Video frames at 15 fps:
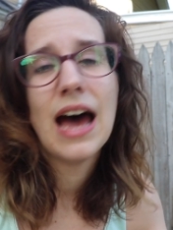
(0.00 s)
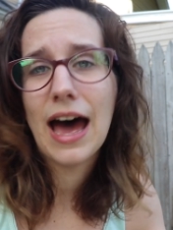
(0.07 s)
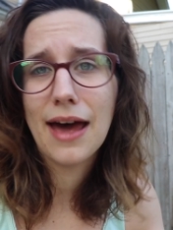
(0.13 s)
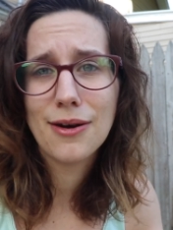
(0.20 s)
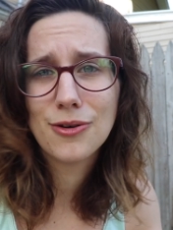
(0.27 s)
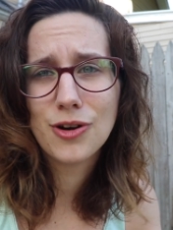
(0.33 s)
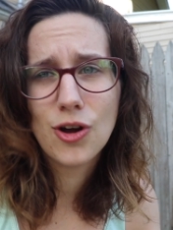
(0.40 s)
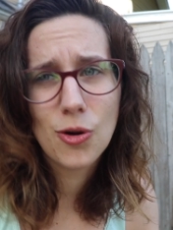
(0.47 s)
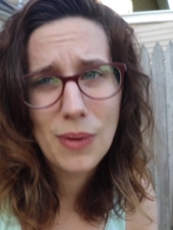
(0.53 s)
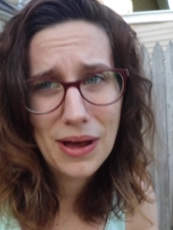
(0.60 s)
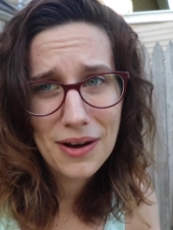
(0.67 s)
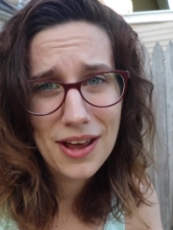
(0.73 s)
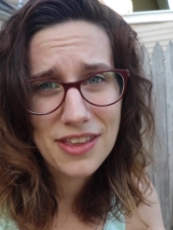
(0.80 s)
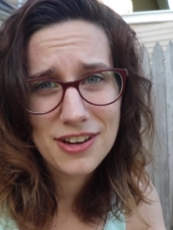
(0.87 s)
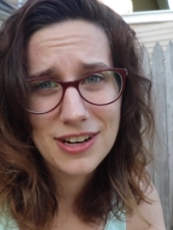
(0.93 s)
I don't know
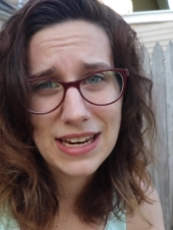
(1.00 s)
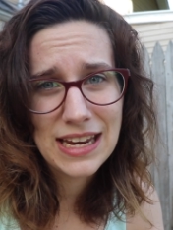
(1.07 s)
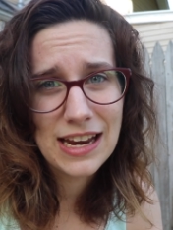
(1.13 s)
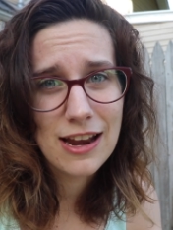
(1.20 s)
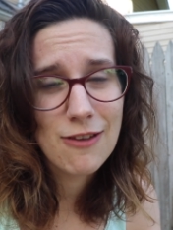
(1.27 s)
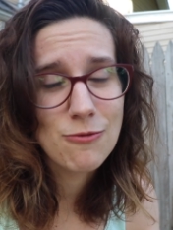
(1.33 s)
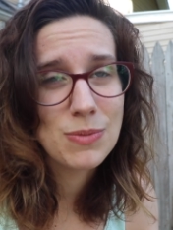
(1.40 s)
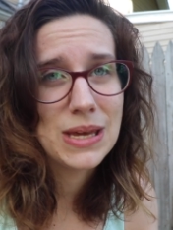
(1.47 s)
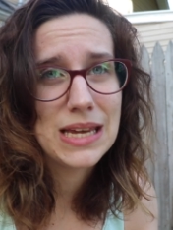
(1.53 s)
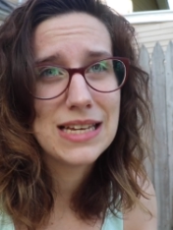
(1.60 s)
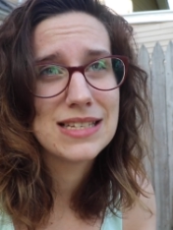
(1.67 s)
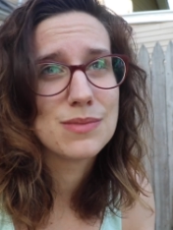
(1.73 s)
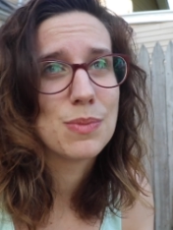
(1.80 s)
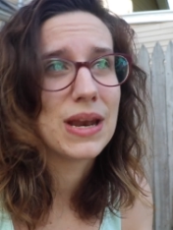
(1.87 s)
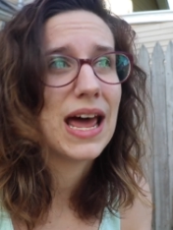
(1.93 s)
about other E N F
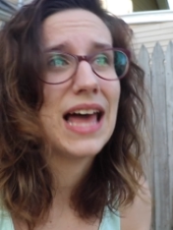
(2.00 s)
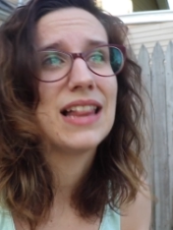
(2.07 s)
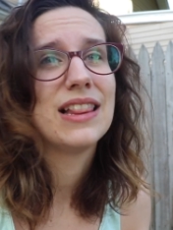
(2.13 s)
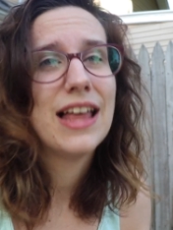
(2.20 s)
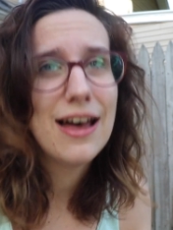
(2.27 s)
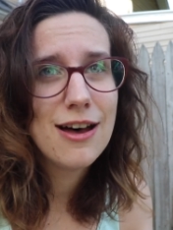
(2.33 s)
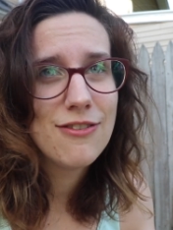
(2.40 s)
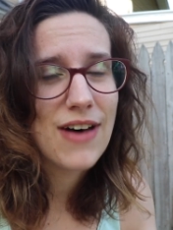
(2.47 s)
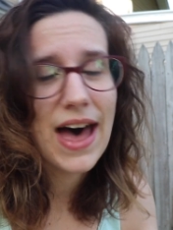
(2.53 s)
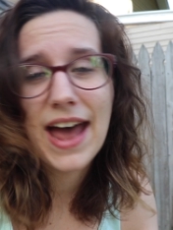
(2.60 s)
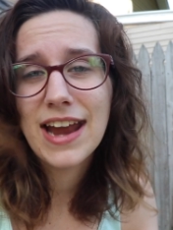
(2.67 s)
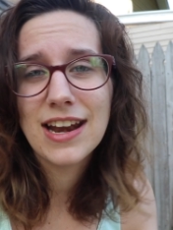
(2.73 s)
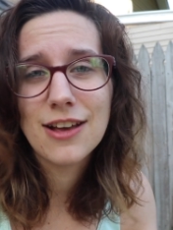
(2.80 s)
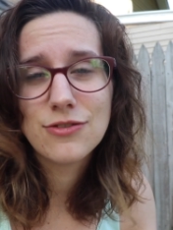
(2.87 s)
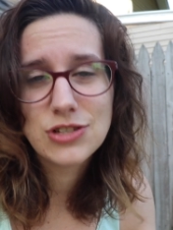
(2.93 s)
Ps, but I love
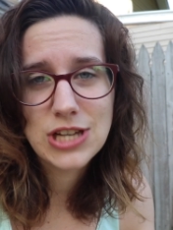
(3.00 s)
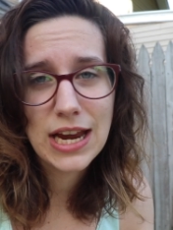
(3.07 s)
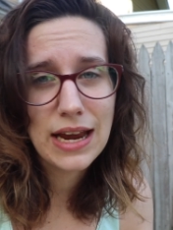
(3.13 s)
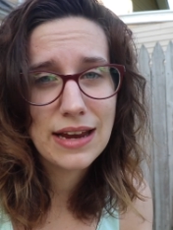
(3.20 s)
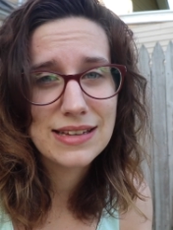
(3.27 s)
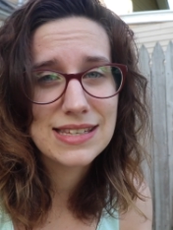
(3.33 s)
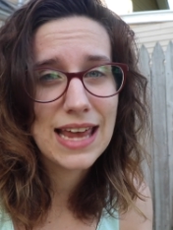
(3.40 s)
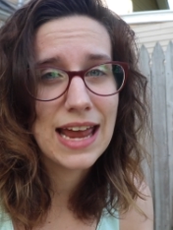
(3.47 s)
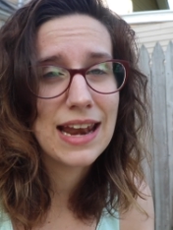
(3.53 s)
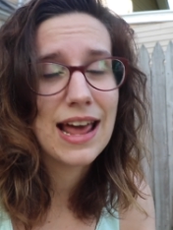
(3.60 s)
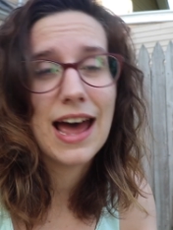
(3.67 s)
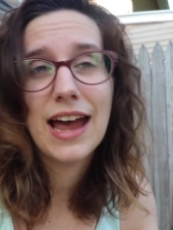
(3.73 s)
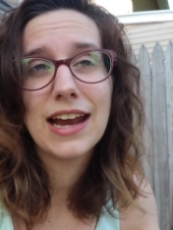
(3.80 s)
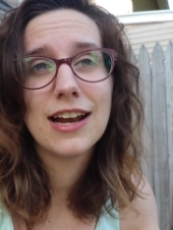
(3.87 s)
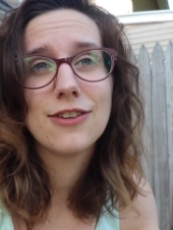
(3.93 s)
I N F Js, and
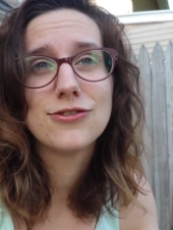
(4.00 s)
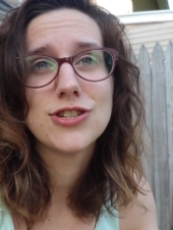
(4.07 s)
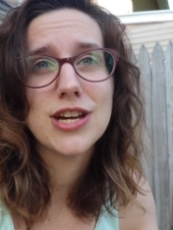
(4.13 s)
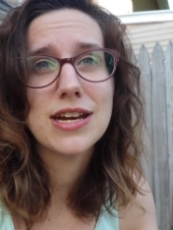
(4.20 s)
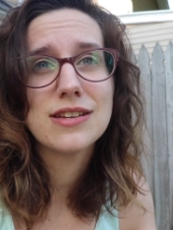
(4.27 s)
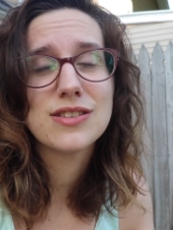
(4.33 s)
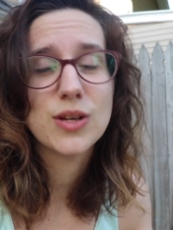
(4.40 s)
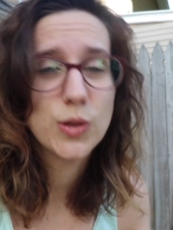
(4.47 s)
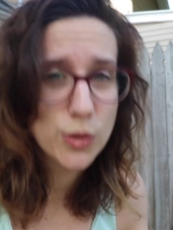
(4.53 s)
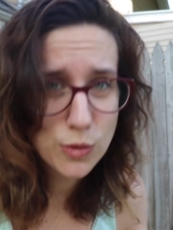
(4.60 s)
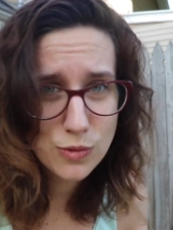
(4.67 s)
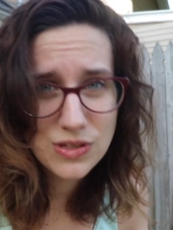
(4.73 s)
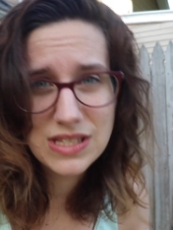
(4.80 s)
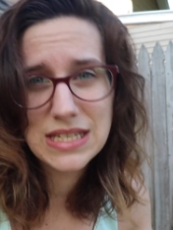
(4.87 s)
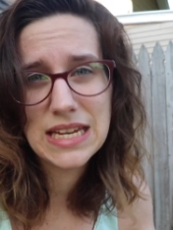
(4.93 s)
I N F Js
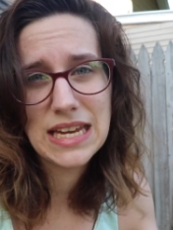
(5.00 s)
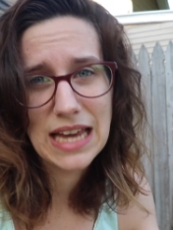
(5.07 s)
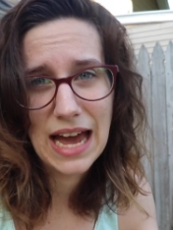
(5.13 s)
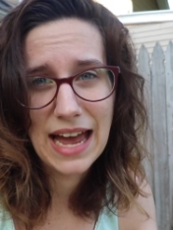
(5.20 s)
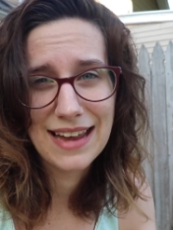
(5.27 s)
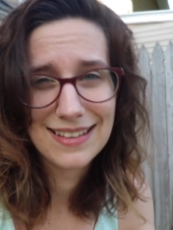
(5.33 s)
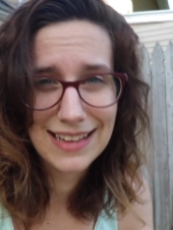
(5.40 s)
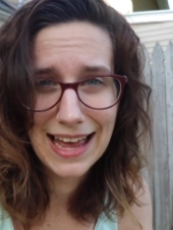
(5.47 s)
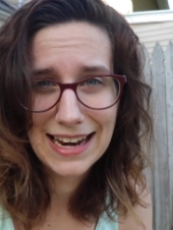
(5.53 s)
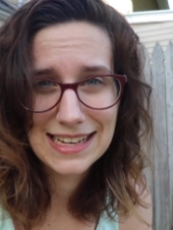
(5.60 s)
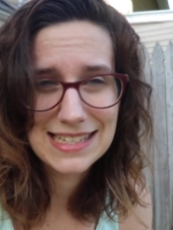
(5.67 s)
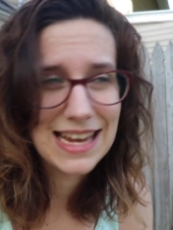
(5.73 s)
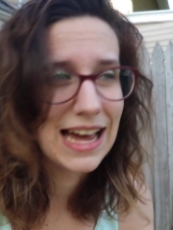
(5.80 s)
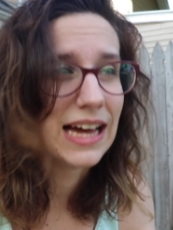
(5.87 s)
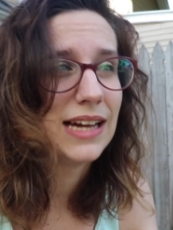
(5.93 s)
ooze T I a lot
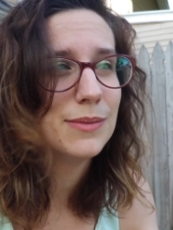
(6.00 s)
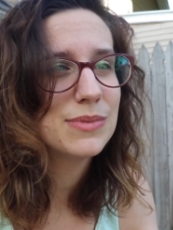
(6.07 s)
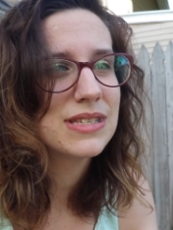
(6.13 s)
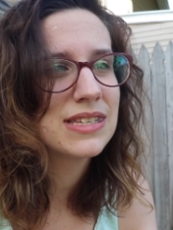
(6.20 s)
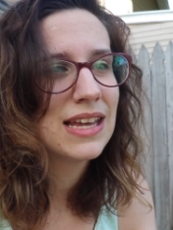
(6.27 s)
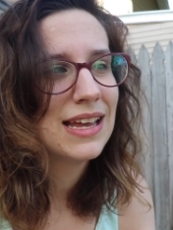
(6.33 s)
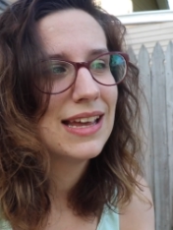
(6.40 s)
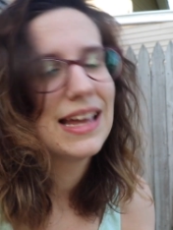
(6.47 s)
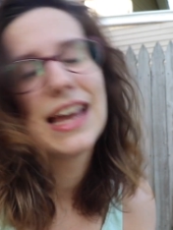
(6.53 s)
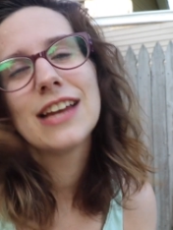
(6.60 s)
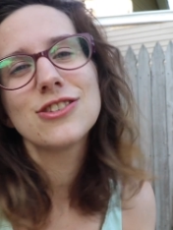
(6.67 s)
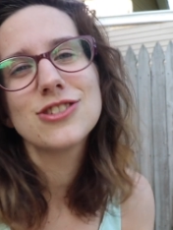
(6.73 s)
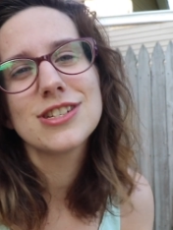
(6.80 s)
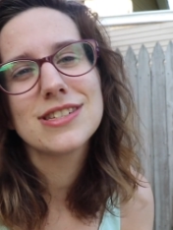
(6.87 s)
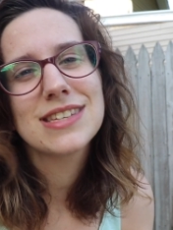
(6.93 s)
of times.
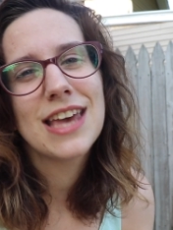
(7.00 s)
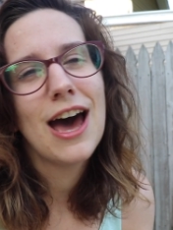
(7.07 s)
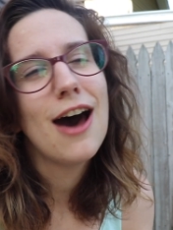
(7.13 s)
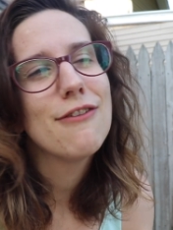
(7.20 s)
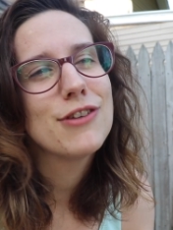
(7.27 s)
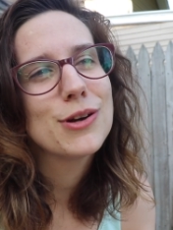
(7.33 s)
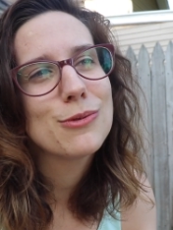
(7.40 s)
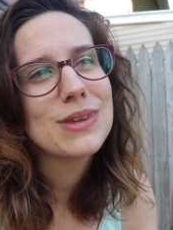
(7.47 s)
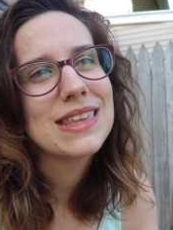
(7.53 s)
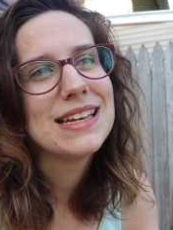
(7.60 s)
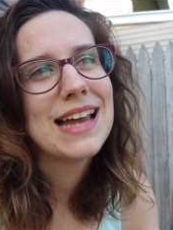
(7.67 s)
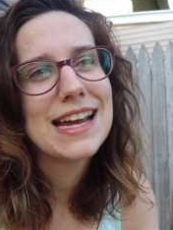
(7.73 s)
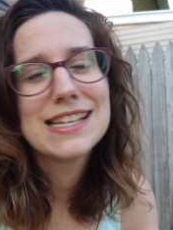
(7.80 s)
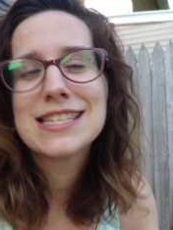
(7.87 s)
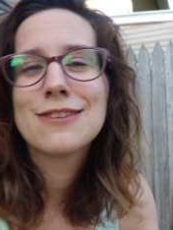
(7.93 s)
It's just covered with a
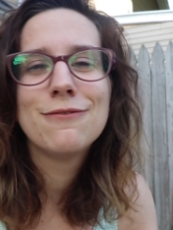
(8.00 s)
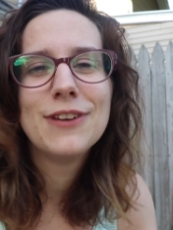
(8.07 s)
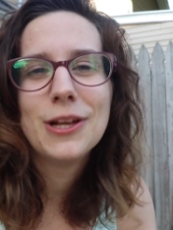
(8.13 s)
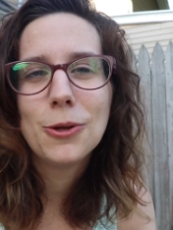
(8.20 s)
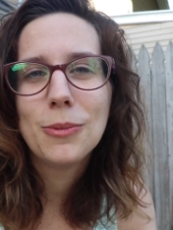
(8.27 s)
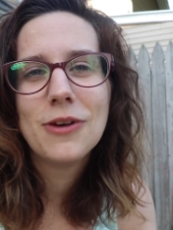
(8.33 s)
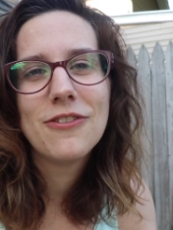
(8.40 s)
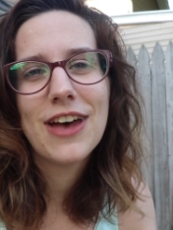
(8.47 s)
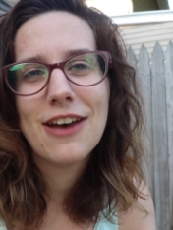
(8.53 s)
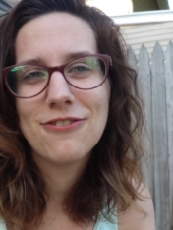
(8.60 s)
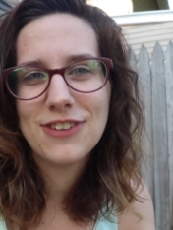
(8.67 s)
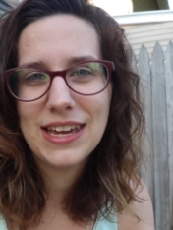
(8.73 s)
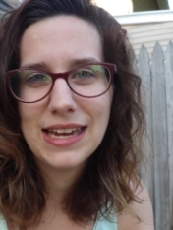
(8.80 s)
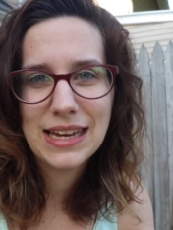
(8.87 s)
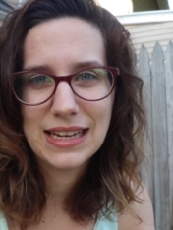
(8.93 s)
nice film of
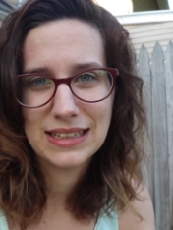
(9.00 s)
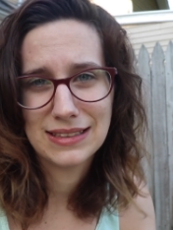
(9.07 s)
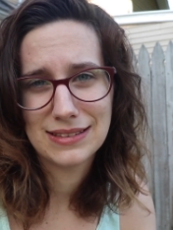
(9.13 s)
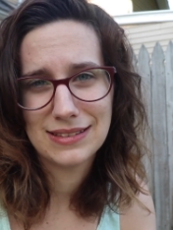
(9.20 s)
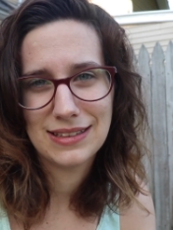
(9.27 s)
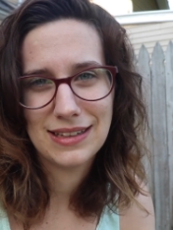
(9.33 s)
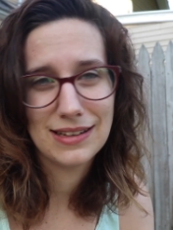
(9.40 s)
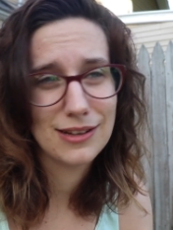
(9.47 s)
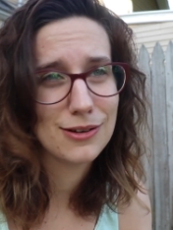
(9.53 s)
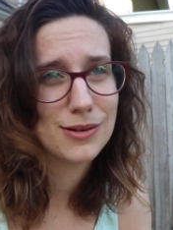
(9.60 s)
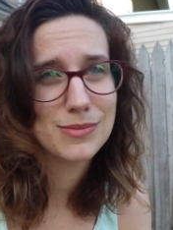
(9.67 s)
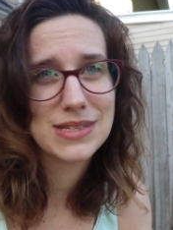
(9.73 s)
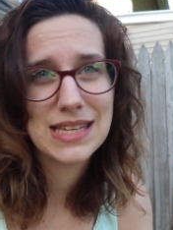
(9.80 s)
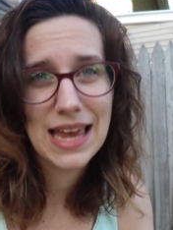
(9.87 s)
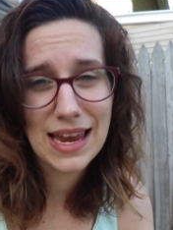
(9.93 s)
F E. You know what
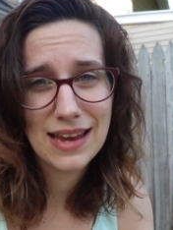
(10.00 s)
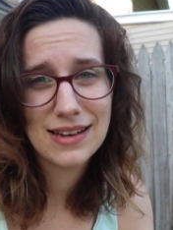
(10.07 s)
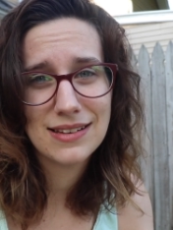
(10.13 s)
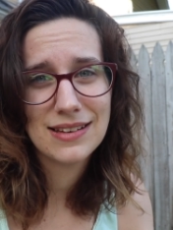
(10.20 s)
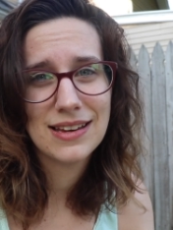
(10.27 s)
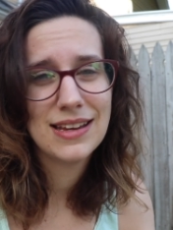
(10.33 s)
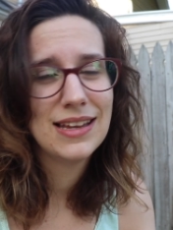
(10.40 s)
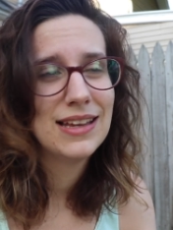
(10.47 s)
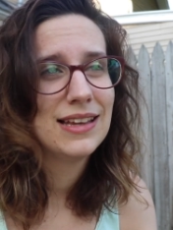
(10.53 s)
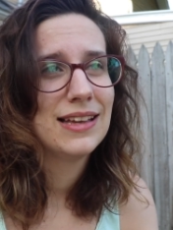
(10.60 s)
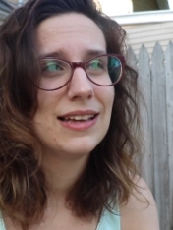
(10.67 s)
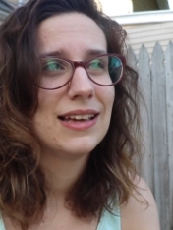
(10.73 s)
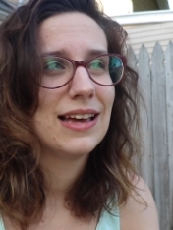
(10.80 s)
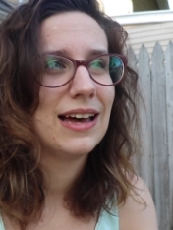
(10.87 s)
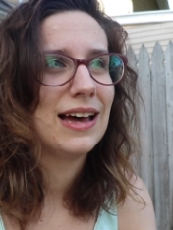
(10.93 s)
I'm saying?
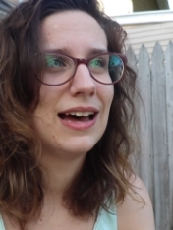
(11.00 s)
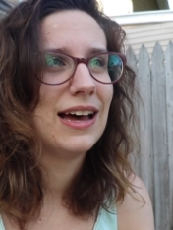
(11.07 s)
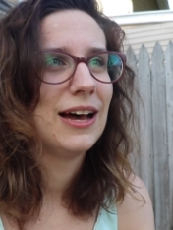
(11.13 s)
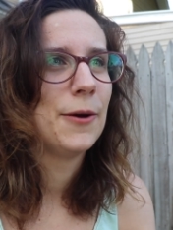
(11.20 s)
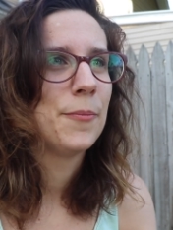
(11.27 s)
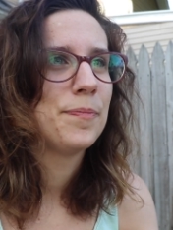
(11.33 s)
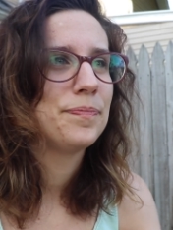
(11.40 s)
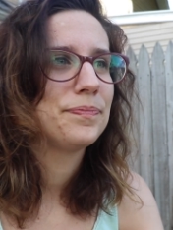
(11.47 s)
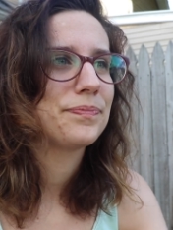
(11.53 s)
Uh,